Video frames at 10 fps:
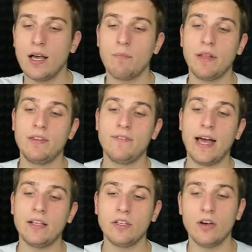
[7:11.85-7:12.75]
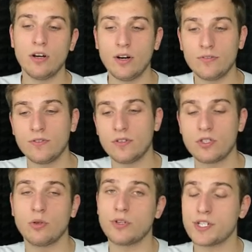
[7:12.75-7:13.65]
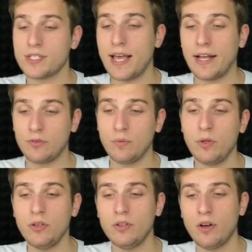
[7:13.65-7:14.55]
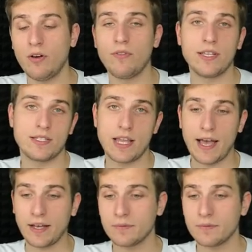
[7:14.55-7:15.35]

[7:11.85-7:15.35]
but the value of source attribute of this tag.